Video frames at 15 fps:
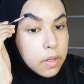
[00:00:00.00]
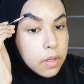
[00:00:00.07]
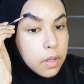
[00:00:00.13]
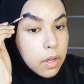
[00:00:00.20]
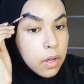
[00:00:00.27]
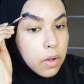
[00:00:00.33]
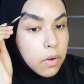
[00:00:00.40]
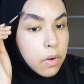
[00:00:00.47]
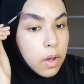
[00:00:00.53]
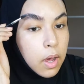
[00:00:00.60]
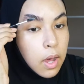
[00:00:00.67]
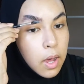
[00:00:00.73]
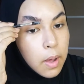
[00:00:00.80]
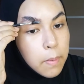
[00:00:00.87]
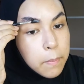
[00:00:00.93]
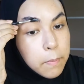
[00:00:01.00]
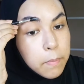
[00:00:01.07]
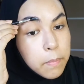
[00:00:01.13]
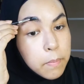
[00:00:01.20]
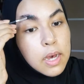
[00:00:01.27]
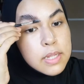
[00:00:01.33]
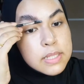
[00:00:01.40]
go up,
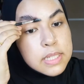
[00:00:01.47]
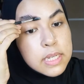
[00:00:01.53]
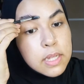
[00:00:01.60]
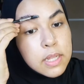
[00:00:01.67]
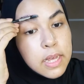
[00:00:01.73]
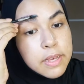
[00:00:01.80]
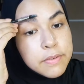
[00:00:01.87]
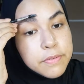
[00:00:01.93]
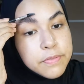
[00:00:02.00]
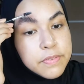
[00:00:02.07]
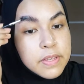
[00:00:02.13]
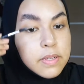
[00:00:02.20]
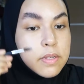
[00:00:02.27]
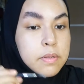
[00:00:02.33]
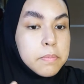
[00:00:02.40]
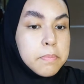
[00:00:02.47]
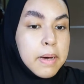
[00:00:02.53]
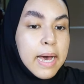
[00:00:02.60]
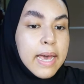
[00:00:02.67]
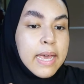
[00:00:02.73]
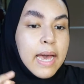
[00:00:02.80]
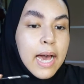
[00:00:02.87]
until I feel
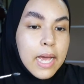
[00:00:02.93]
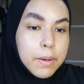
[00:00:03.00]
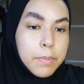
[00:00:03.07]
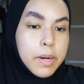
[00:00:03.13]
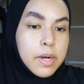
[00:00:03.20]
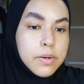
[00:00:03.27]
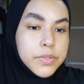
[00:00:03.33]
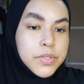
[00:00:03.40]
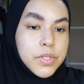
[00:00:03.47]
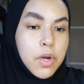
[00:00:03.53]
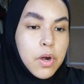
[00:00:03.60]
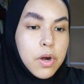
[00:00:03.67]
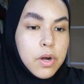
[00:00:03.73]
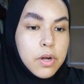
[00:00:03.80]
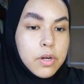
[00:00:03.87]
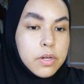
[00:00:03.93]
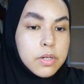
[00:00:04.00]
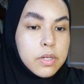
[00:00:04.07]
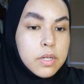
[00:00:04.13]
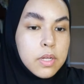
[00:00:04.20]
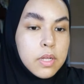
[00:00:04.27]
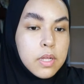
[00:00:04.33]
my eyebrows are
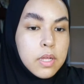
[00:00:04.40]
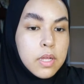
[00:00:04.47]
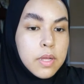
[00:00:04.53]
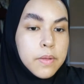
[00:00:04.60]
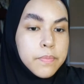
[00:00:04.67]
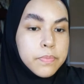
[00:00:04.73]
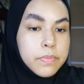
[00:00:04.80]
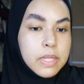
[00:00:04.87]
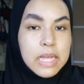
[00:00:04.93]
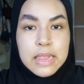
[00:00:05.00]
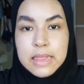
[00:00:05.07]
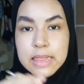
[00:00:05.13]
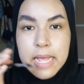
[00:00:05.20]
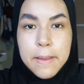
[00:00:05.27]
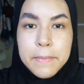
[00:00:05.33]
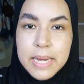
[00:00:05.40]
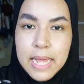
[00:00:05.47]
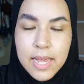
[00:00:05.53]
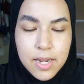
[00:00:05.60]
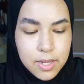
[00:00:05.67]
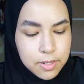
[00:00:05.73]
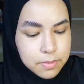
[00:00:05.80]

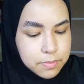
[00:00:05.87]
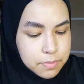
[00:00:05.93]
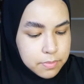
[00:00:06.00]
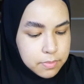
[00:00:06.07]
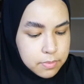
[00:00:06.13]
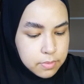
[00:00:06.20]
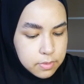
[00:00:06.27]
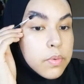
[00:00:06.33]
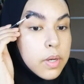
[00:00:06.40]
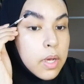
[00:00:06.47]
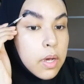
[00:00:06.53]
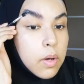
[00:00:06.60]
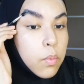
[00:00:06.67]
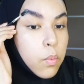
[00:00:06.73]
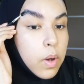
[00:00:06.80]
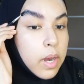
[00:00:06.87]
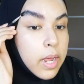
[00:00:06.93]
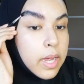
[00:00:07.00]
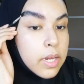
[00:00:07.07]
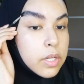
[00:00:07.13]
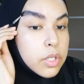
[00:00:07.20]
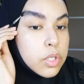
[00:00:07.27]
laminated. Now what
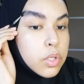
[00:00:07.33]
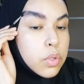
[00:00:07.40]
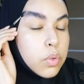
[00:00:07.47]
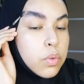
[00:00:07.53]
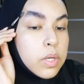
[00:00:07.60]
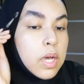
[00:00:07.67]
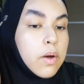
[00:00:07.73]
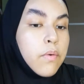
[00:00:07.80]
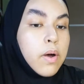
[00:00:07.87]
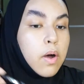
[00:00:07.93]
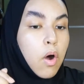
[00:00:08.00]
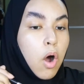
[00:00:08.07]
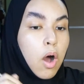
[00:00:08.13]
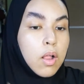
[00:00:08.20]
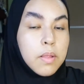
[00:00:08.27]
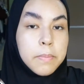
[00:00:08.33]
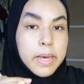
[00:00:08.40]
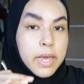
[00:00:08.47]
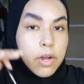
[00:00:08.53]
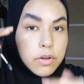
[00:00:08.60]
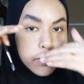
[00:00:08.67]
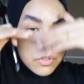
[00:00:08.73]
I do, now all of my
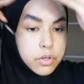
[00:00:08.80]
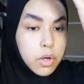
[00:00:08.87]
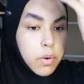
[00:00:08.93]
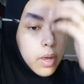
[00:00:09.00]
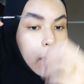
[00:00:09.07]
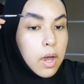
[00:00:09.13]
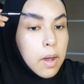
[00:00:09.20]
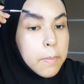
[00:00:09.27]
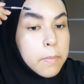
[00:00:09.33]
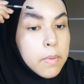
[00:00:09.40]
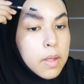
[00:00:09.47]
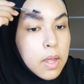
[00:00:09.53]
hairs are going up,